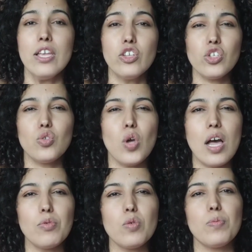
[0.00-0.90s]
just to
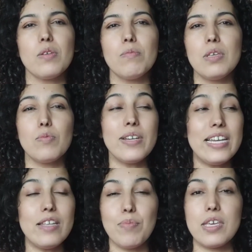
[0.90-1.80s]
help you be
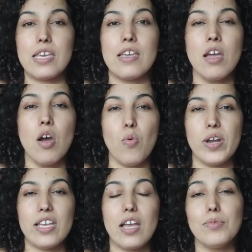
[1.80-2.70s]
really picky
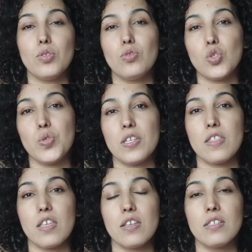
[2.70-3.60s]
when it comes to choosing
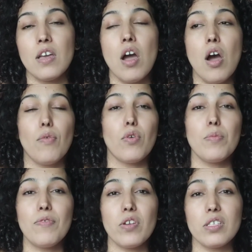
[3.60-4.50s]
things. For
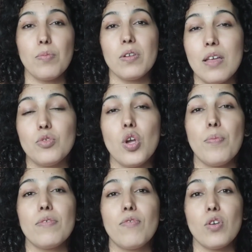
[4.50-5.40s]
me, for example, I'm
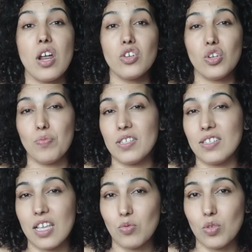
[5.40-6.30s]
shopping for larger
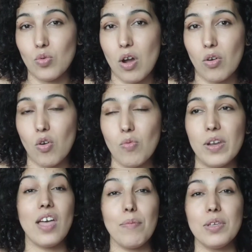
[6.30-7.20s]
pieces as we do our home.
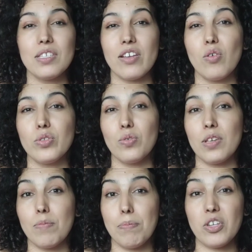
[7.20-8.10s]
That means I also
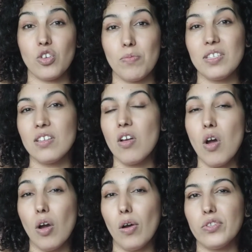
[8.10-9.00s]
keep measurements
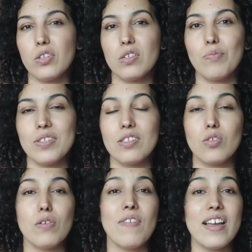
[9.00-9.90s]
of certain pieces.
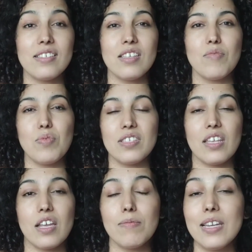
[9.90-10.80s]
So if I see a piece
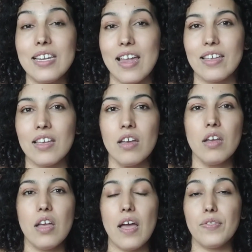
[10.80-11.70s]
that I really like
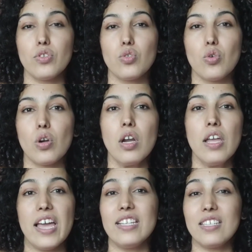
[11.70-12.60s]
at the store
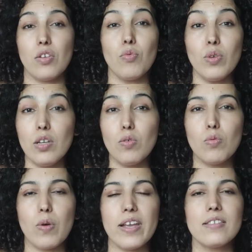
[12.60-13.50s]
and it's at a really
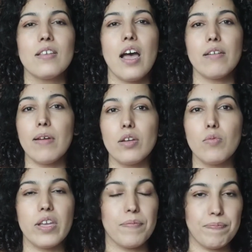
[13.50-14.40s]
good price, I right
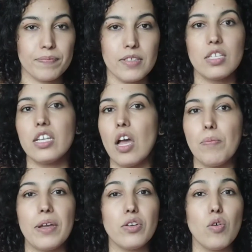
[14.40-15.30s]
away take
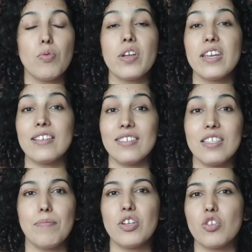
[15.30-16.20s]
out my notebook and I see
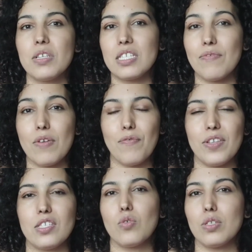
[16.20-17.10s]
the measurements if it
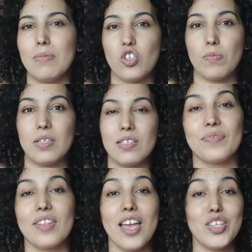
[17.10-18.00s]
fits those measurements.
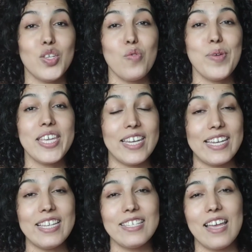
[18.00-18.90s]
So making a
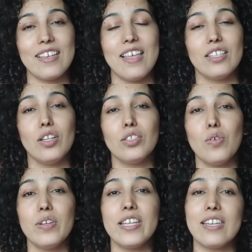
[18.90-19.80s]
list like that not
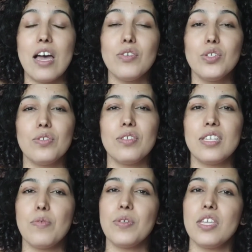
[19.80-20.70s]
only allows you to
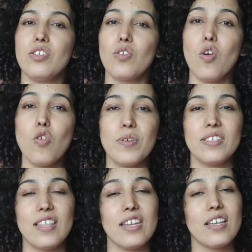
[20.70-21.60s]
stay within your home
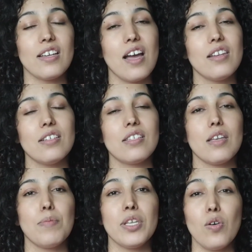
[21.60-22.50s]
aesthetic and color
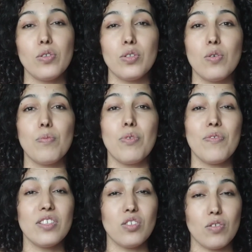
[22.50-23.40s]
scheme, it also
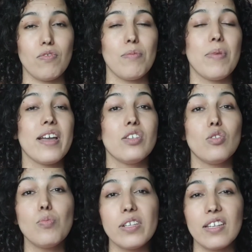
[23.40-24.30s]
prevents you from buying
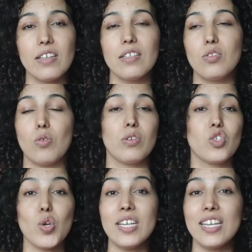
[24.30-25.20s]
duplicates or
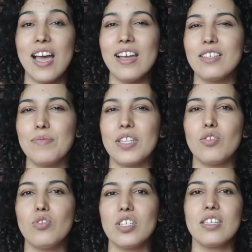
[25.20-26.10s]
trendy items that
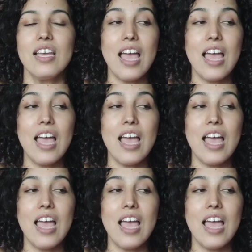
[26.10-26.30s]
you just